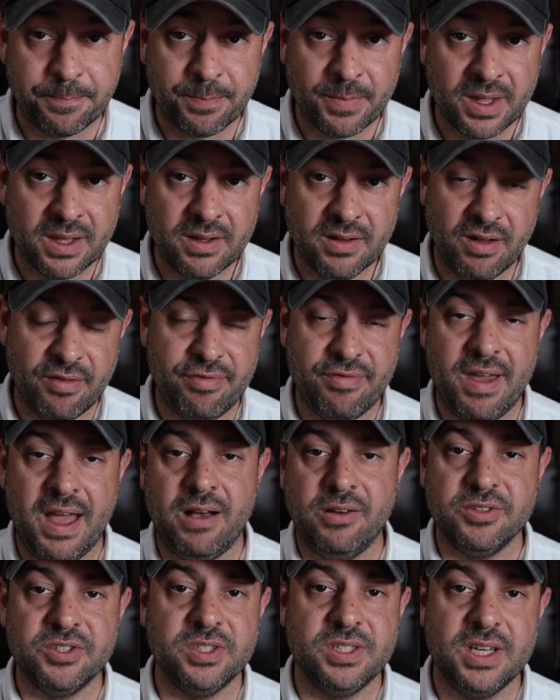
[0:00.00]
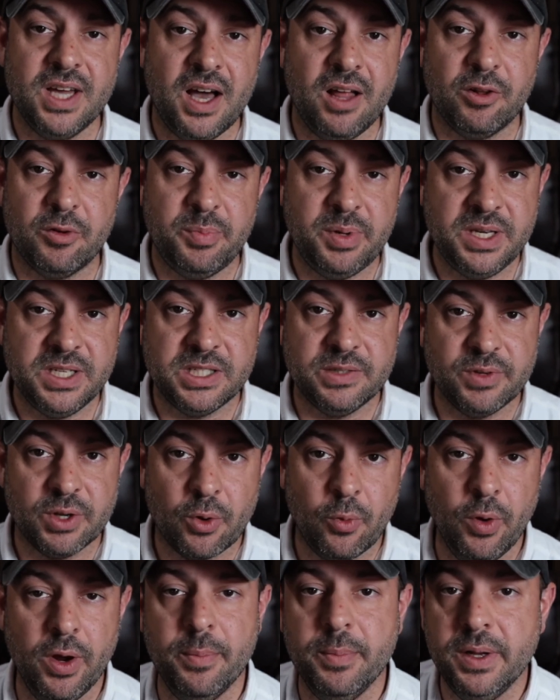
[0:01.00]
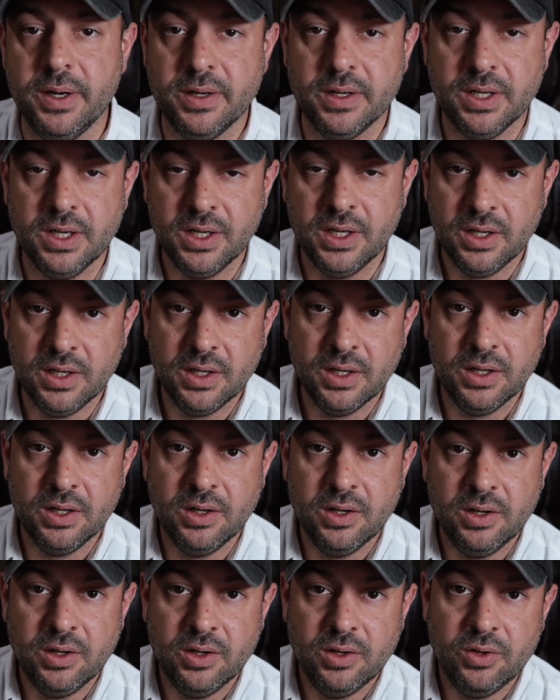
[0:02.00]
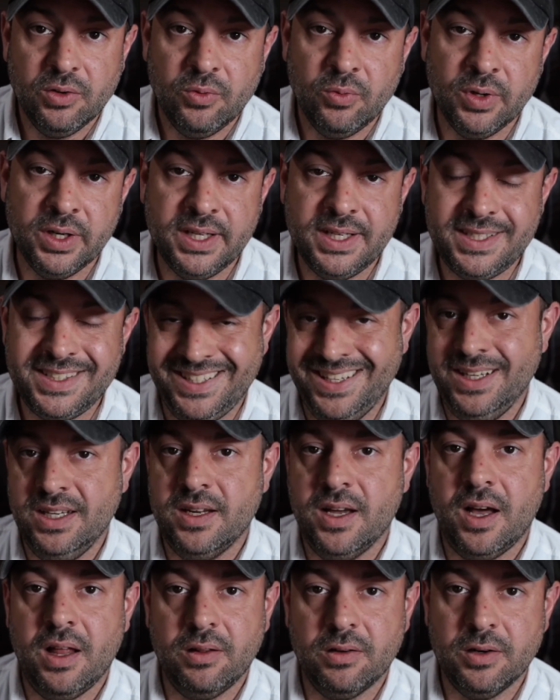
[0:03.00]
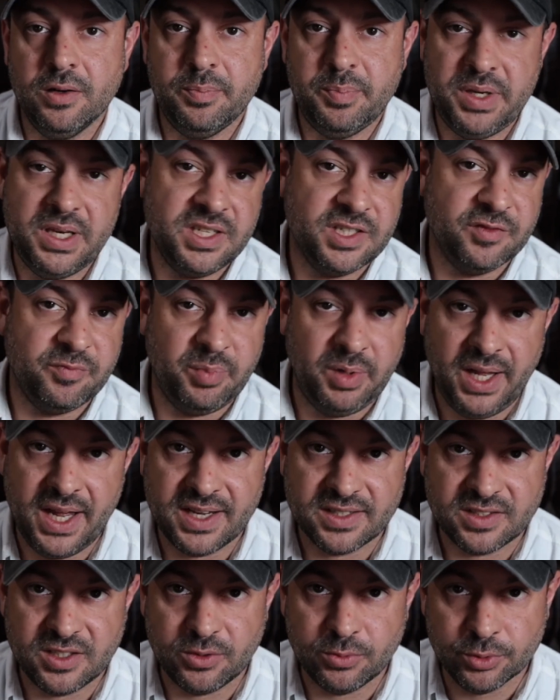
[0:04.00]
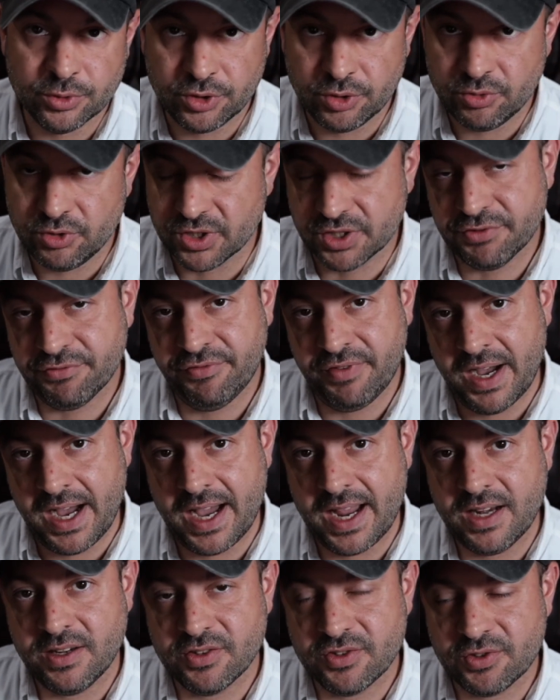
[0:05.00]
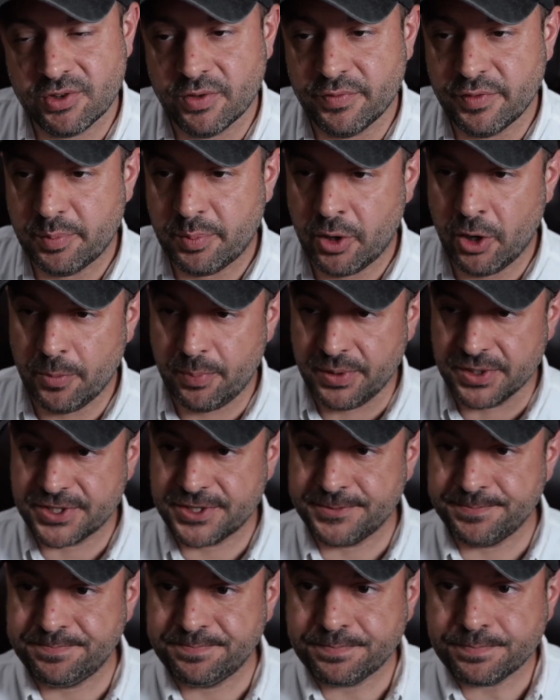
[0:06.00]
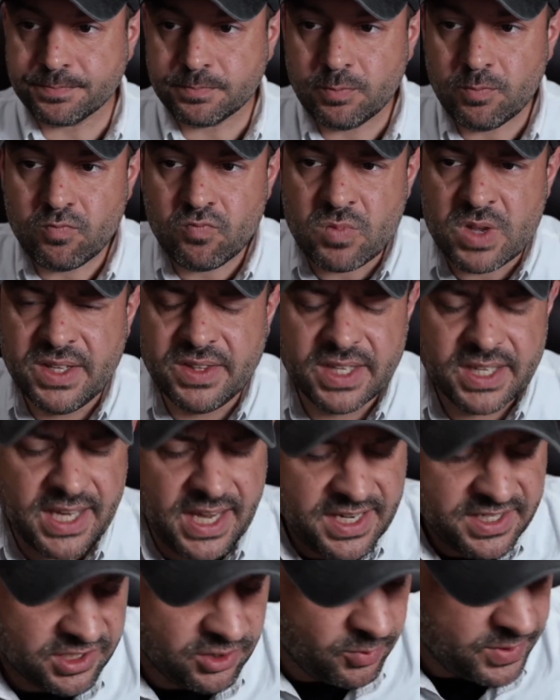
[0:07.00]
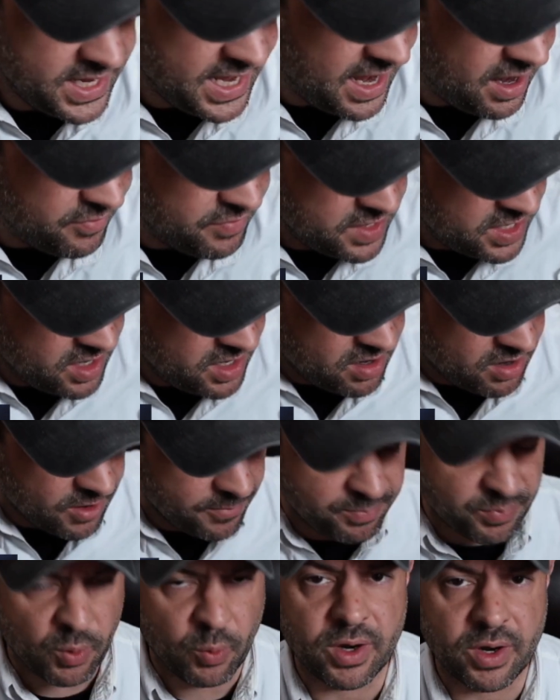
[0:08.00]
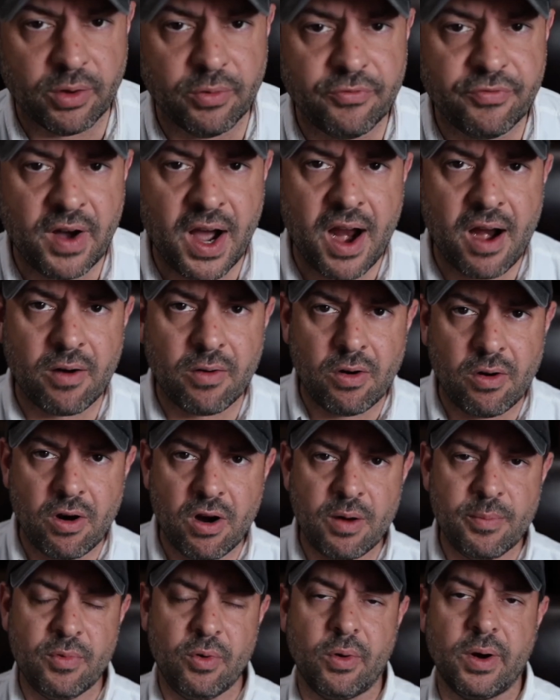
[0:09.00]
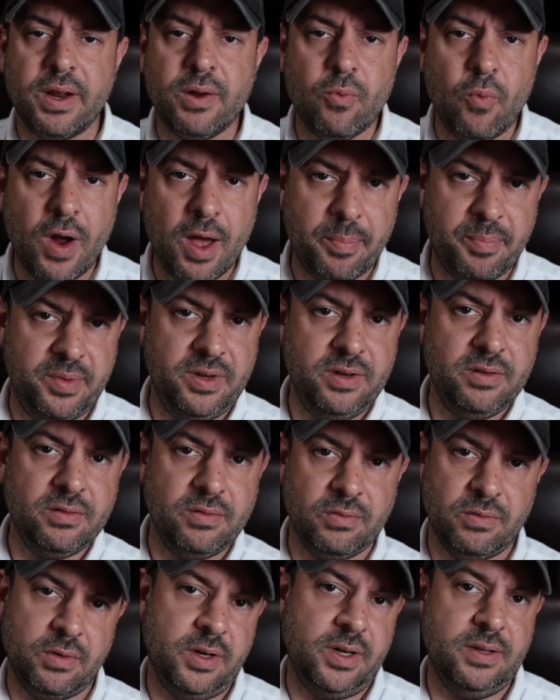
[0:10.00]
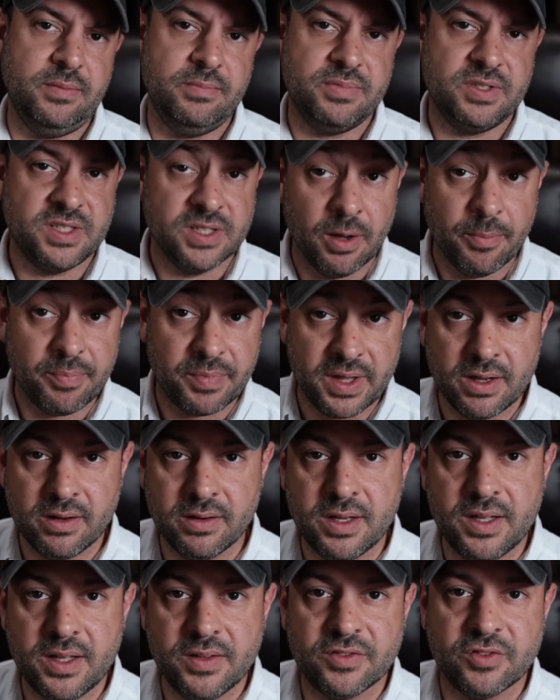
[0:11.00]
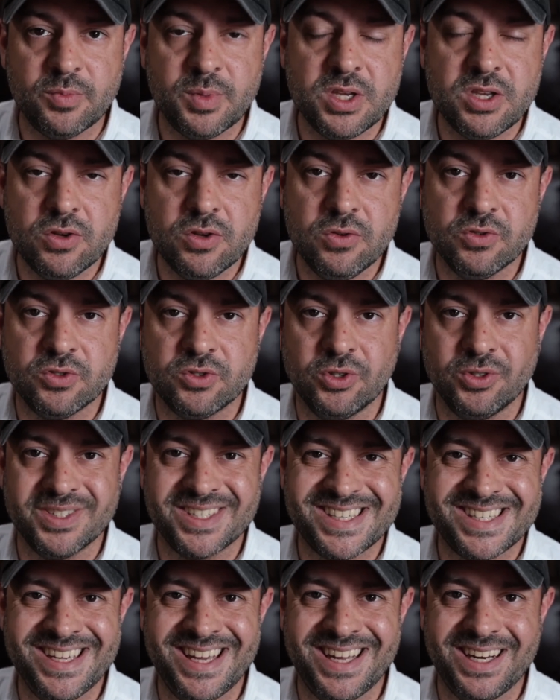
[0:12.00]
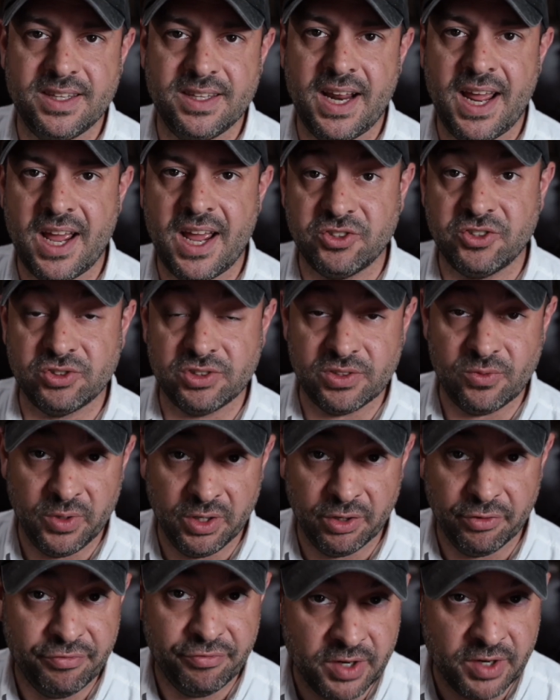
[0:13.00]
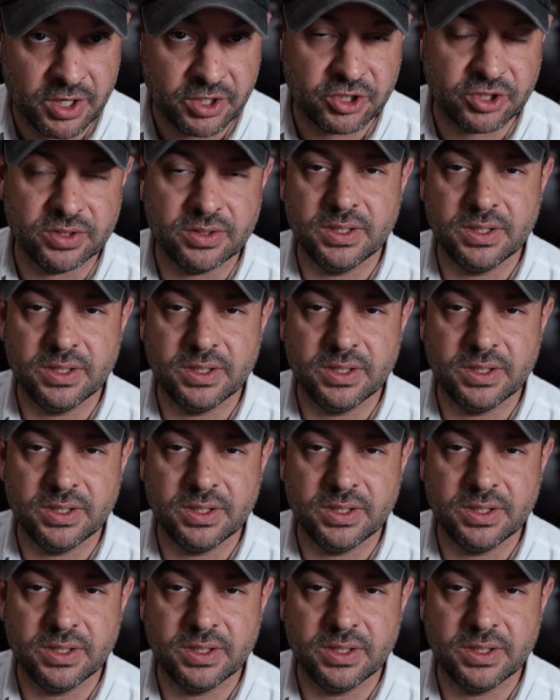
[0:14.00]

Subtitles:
a $1,000 piece of equipment when a $10 piece of plastic will do just fine to serve the purpose? In the case that we have here, when a firearm or a weapon or something needs to be used on set that actually will function,